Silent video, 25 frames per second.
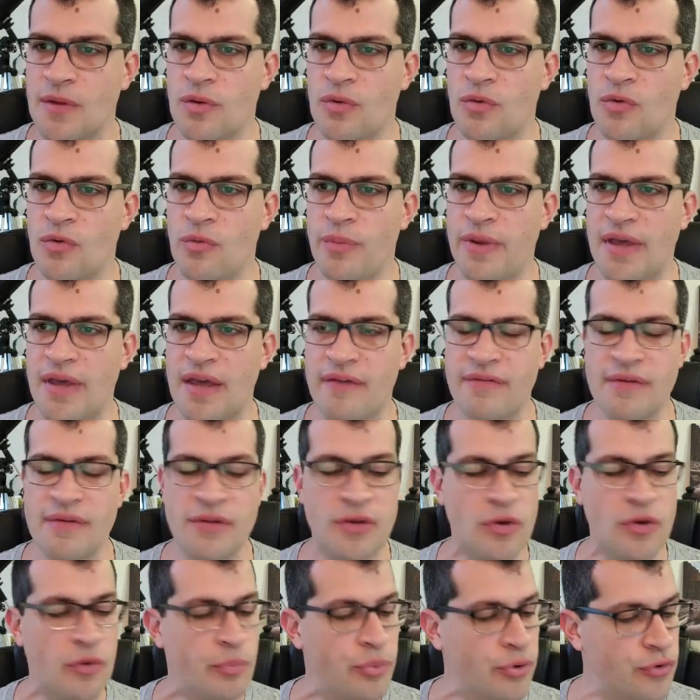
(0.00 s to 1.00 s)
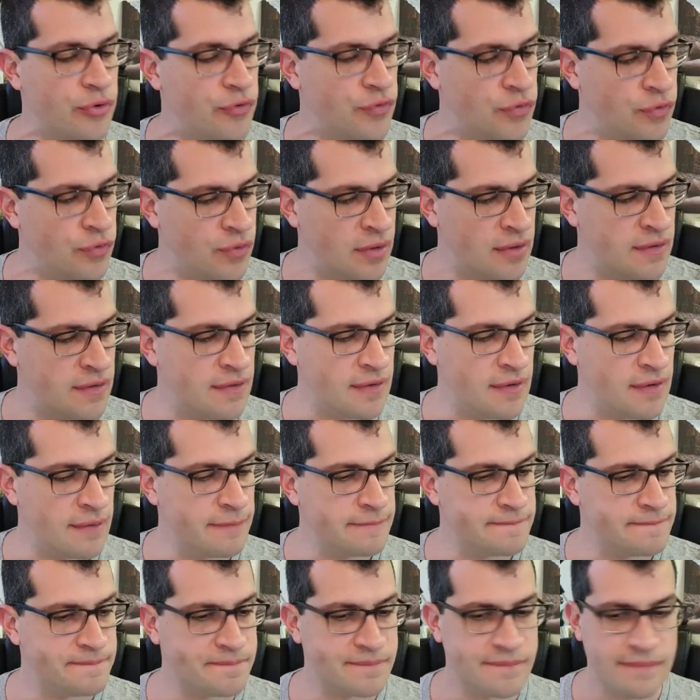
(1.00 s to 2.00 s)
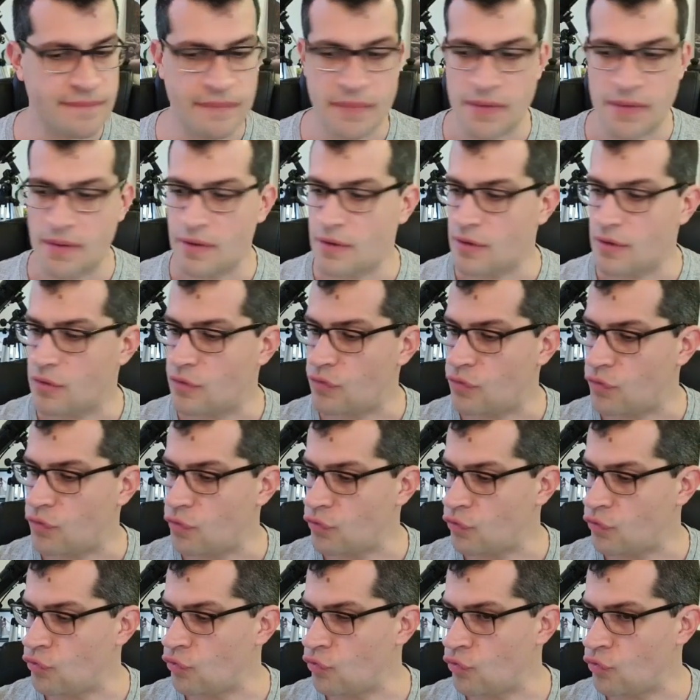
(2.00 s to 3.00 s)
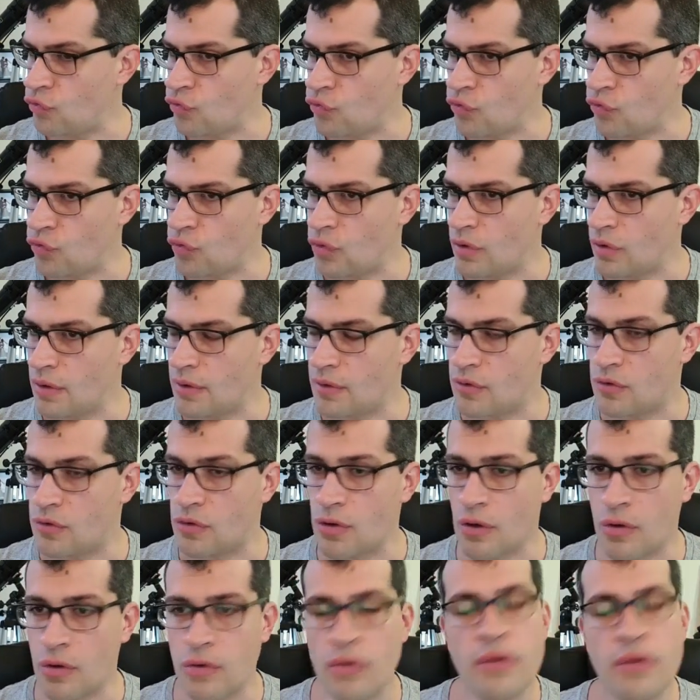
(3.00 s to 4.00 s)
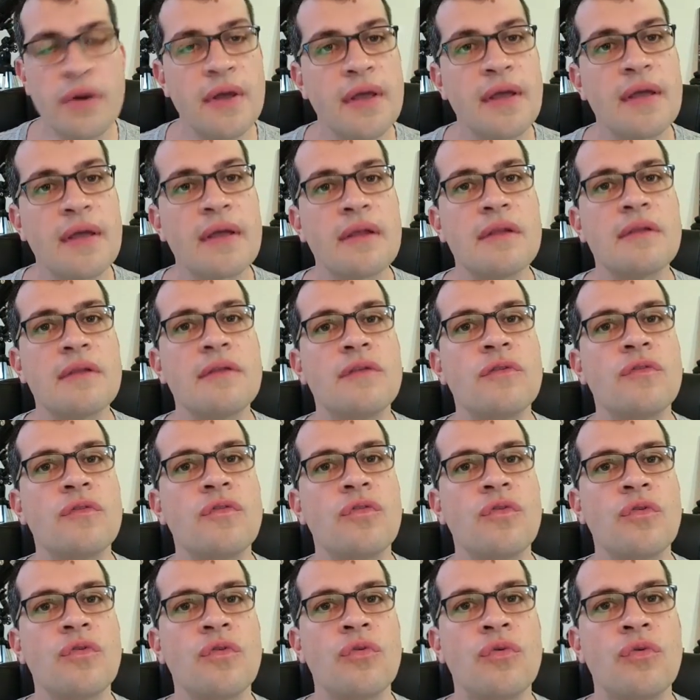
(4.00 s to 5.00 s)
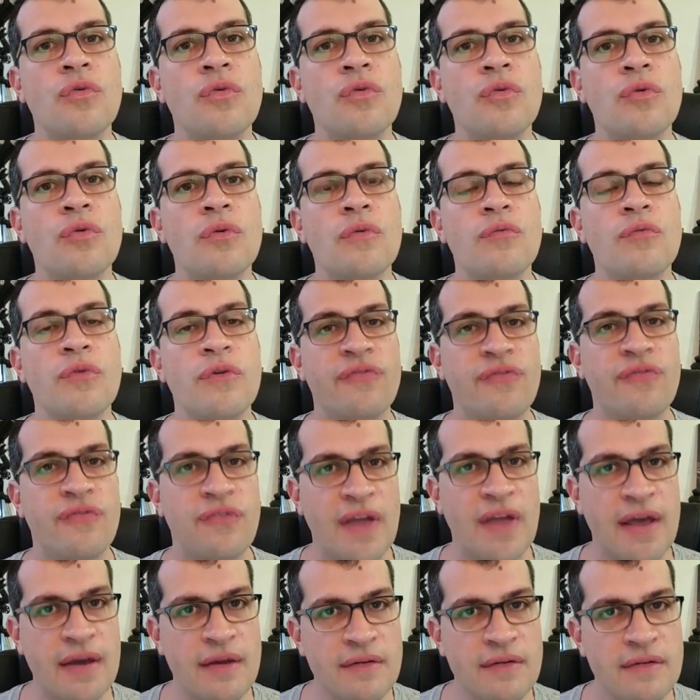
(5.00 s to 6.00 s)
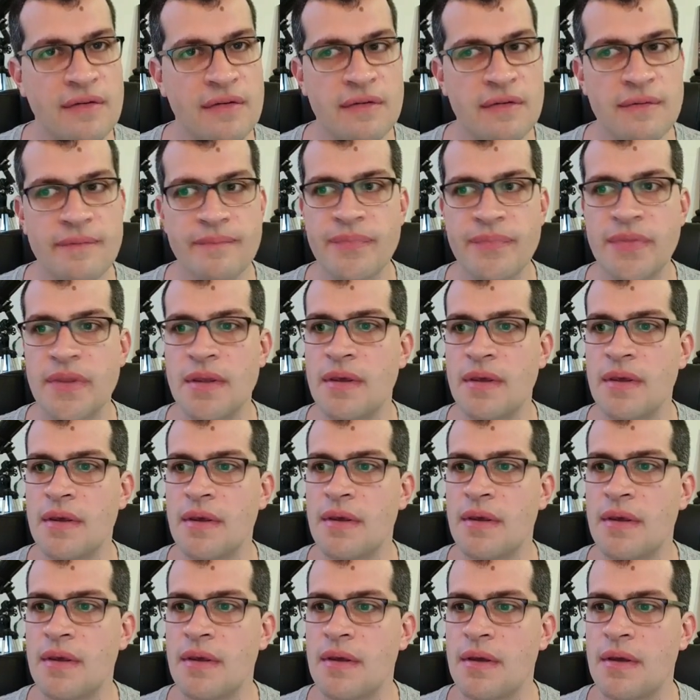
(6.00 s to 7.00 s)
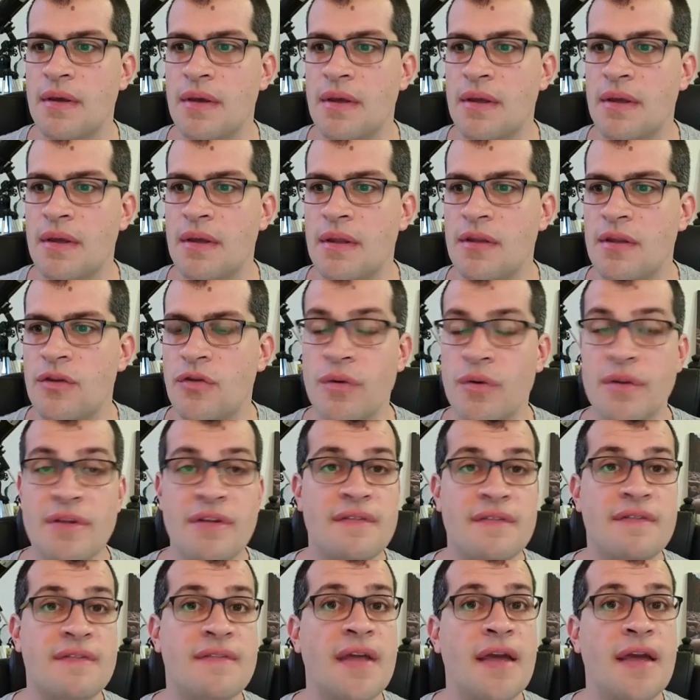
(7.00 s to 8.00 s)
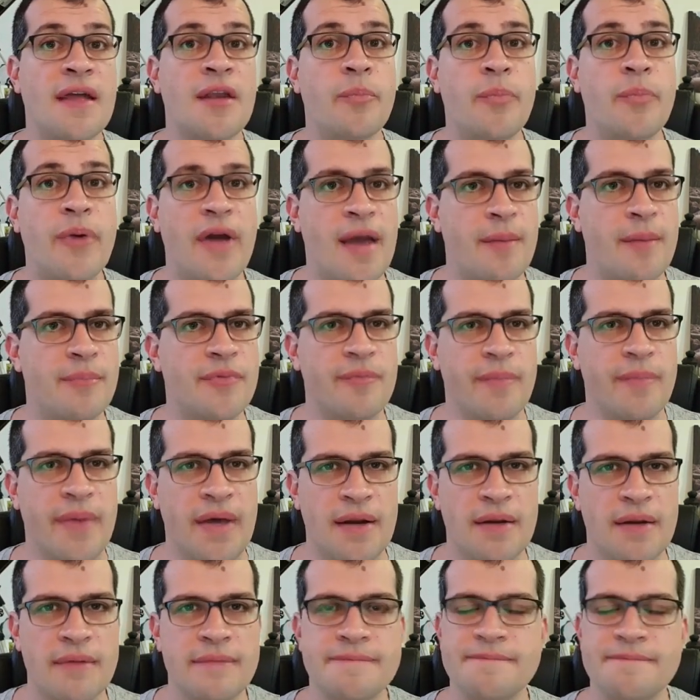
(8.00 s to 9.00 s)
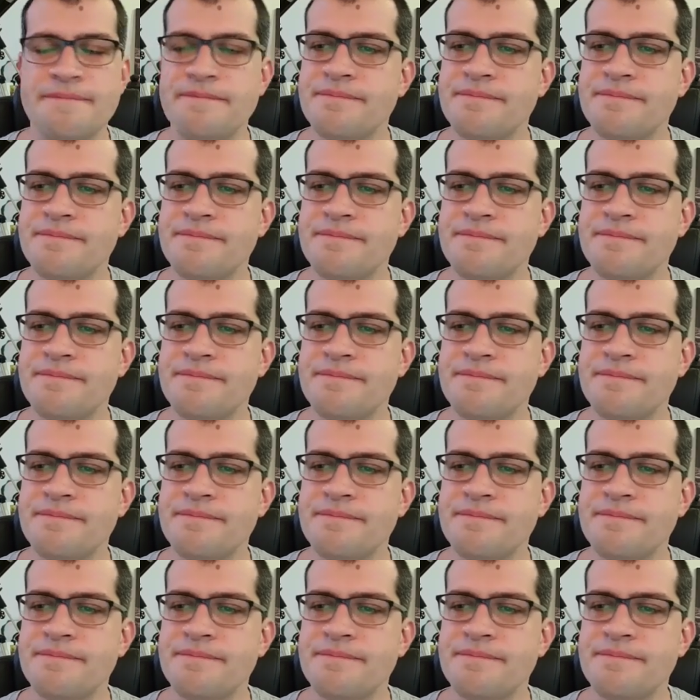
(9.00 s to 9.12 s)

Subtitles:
we'll be having the opportunity to talk, to reflect, to understand perhaps better